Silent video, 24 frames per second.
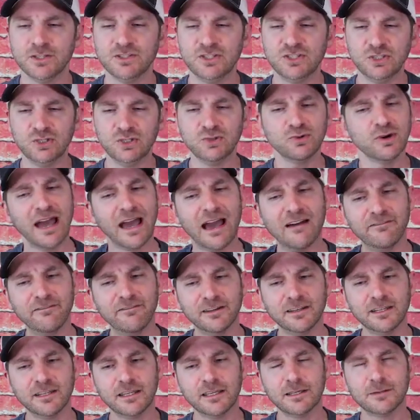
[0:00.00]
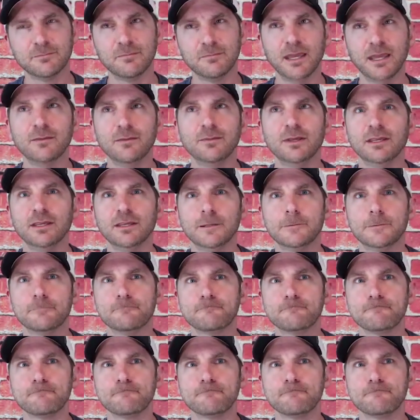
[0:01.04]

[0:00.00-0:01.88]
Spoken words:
do you have any maybe